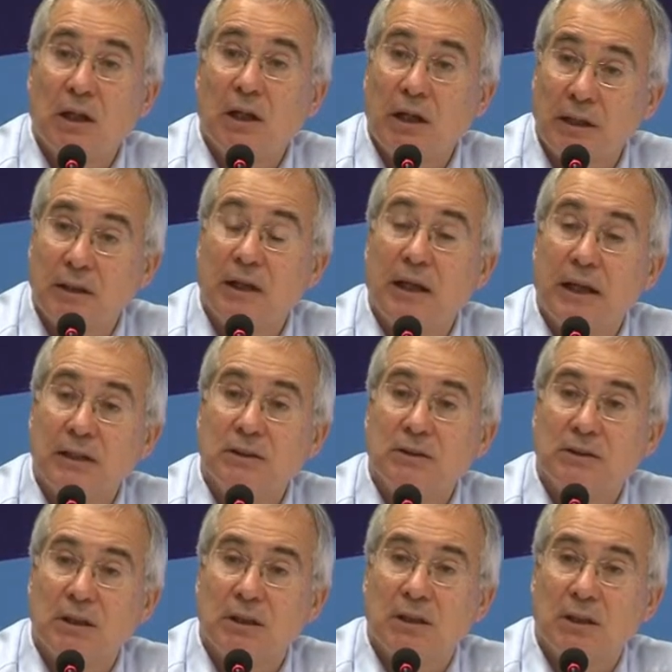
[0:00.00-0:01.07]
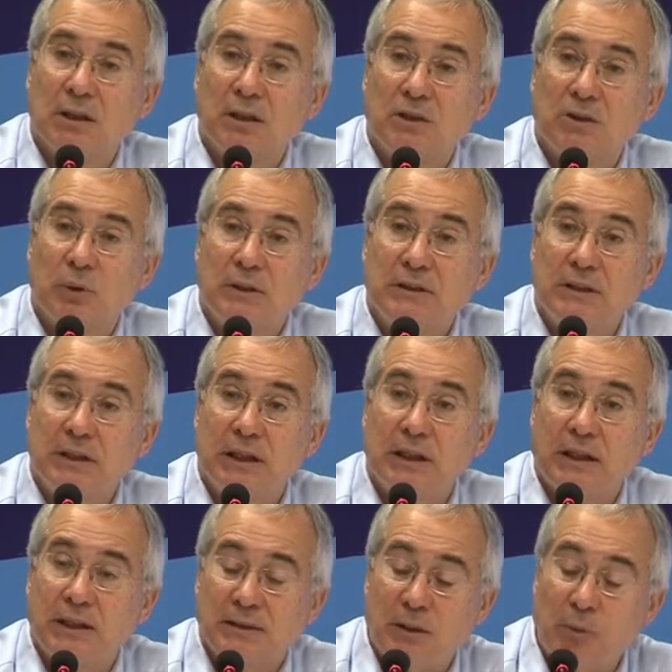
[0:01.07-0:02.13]
in the next 20
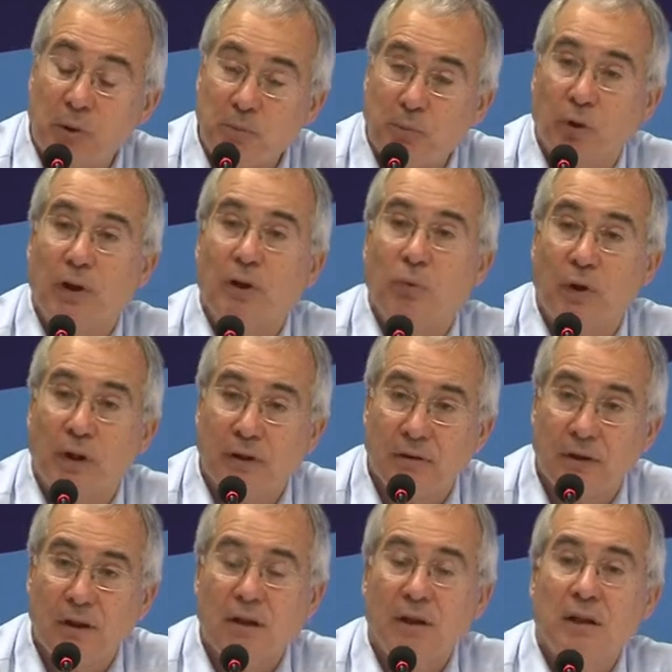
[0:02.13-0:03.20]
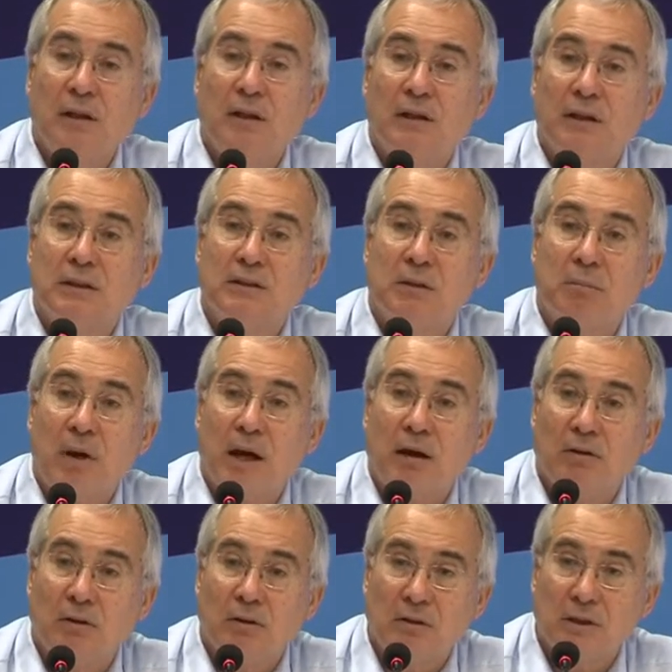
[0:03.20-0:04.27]
years, and we put it with this
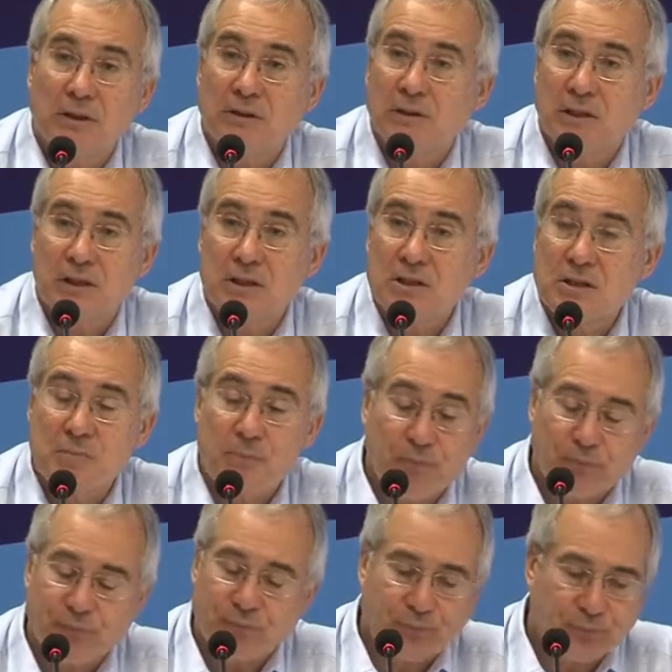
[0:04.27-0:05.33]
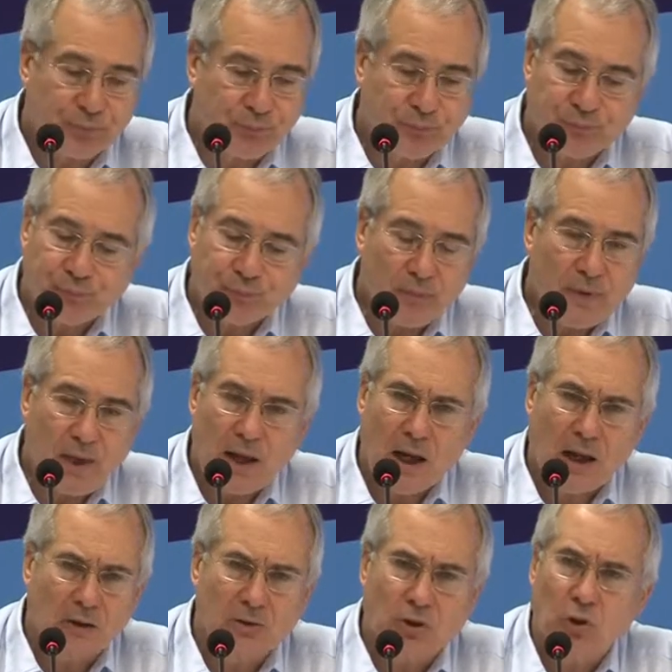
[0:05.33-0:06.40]
amount, this
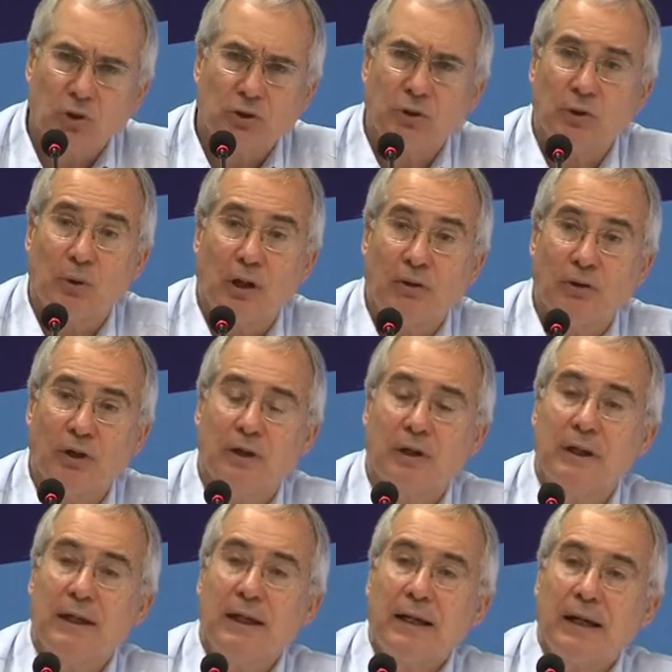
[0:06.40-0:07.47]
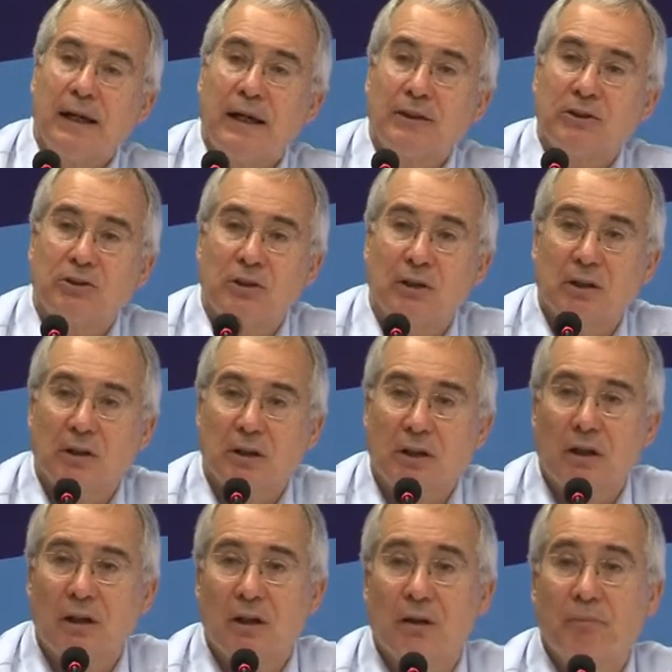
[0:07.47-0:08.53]
100 or 200 extra
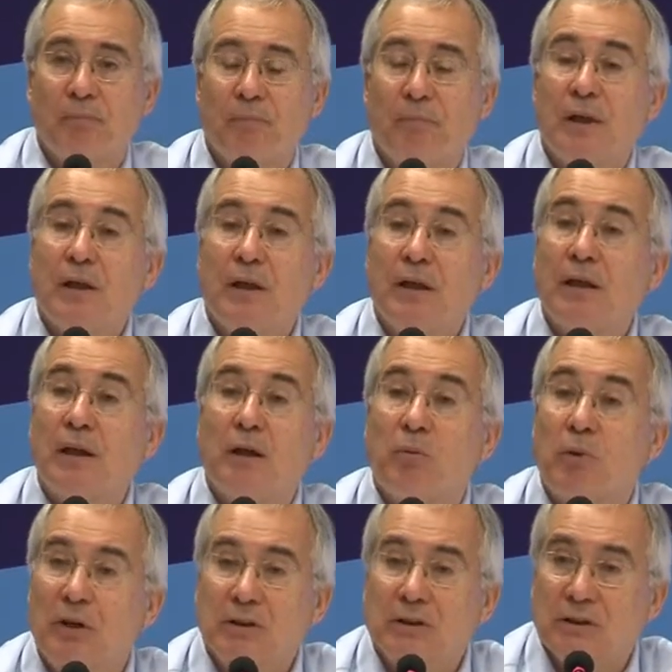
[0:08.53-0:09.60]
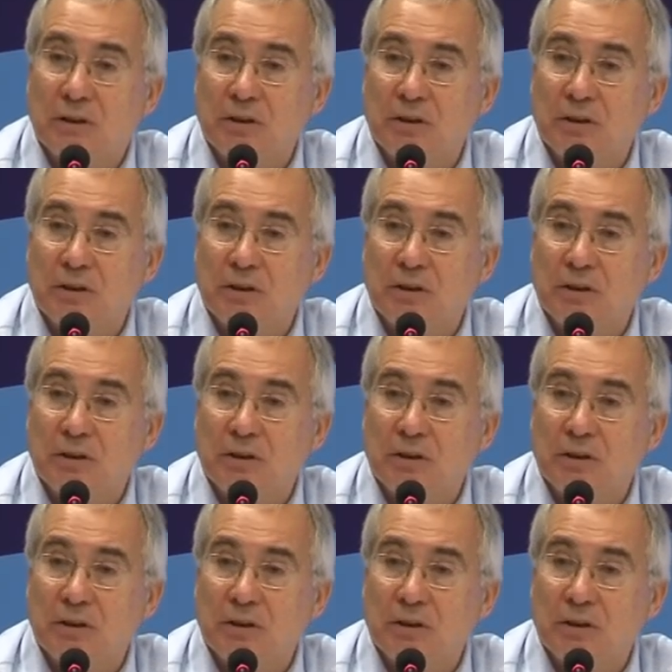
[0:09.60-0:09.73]
gigawatts